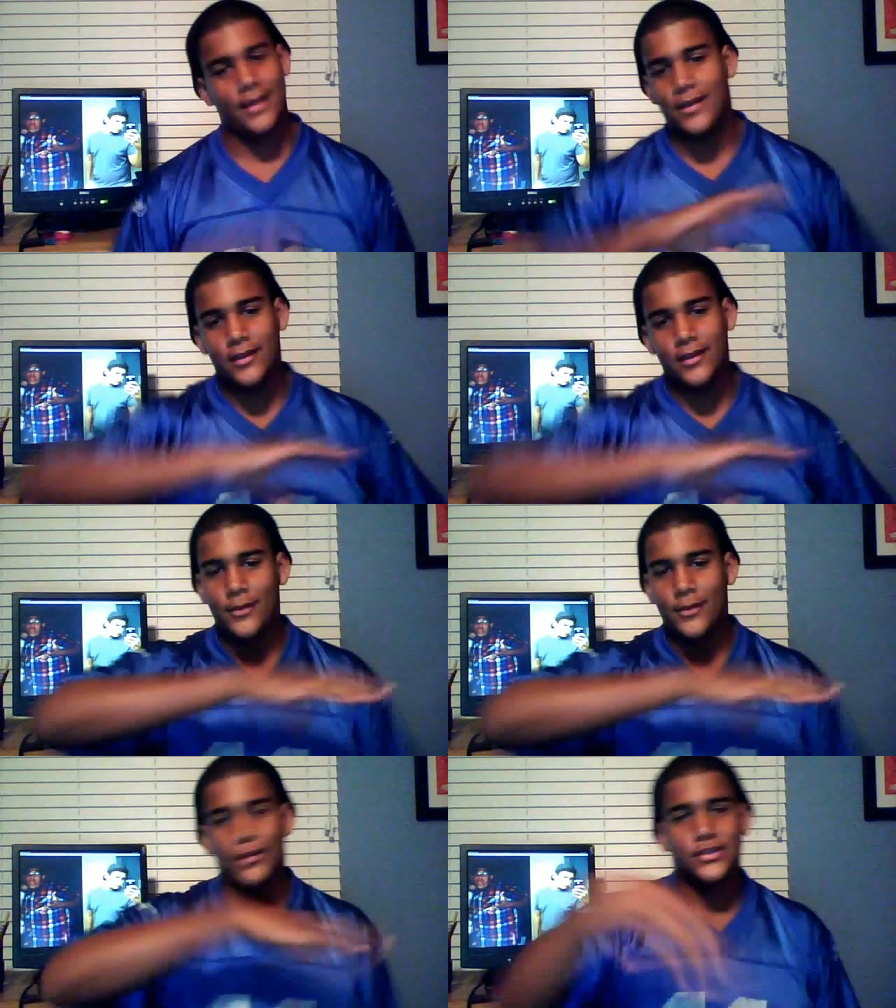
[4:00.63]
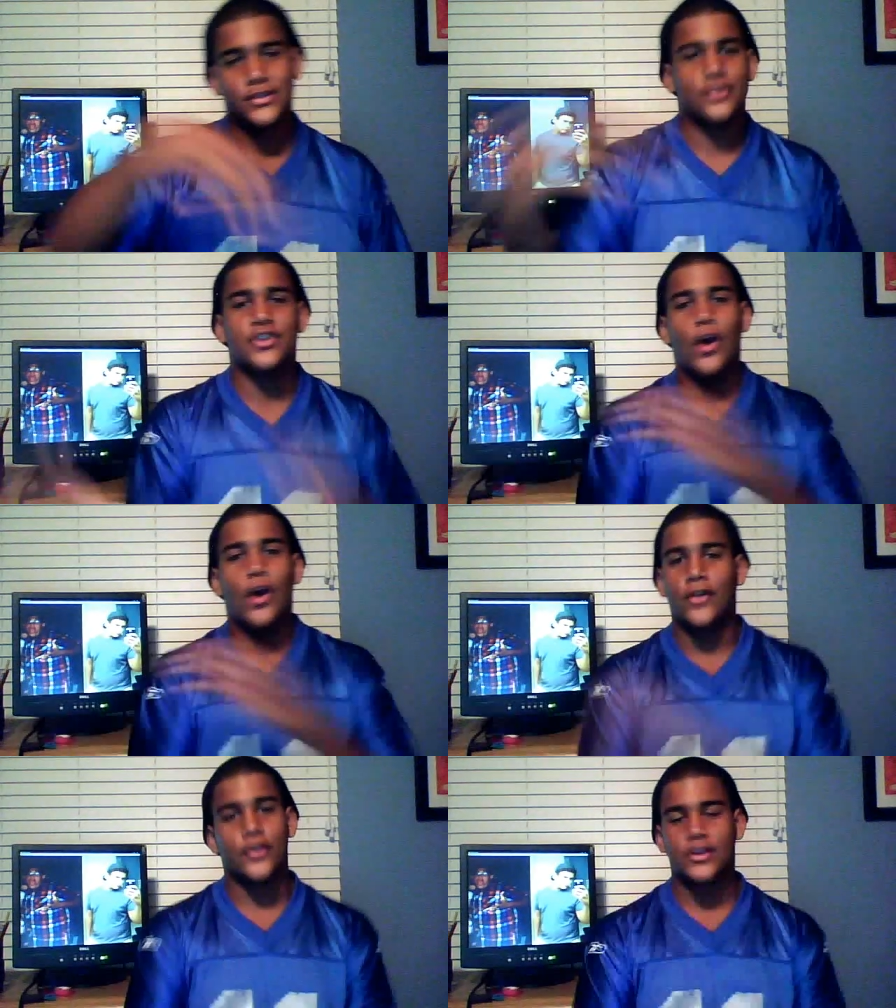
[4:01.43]
In the middle, just turns into all
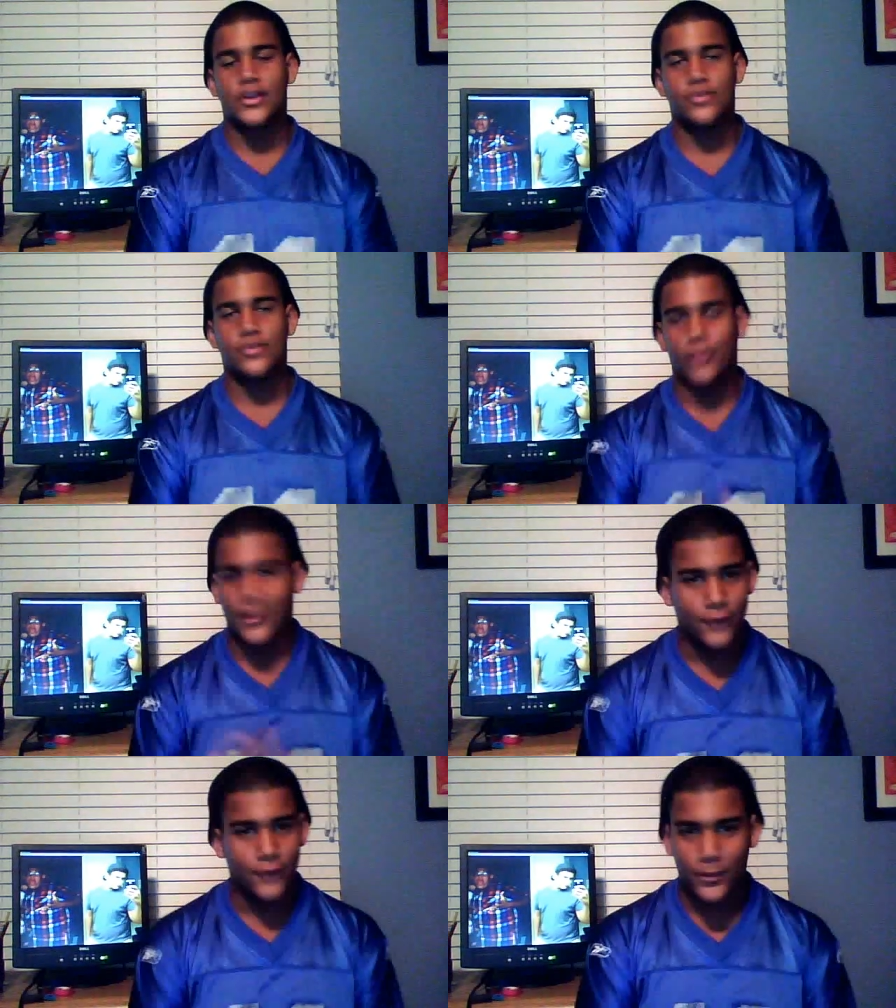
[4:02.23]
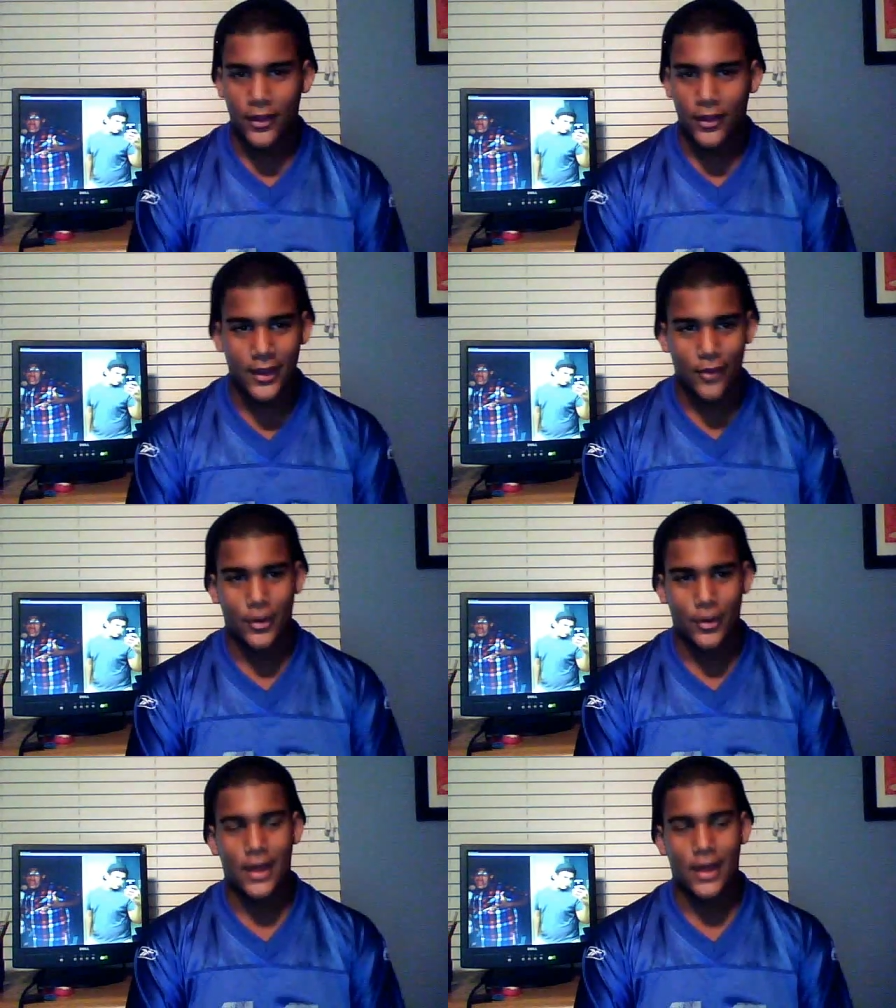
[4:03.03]
dirt because we're playing football there and
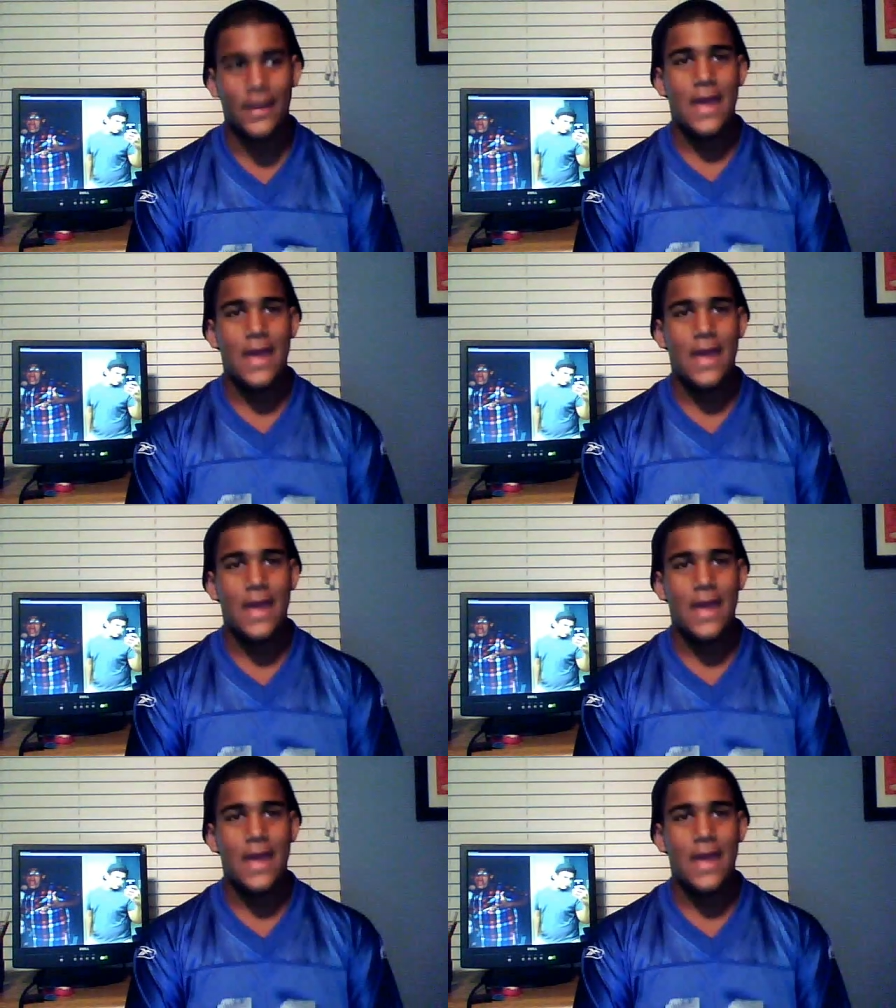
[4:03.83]
whatnot.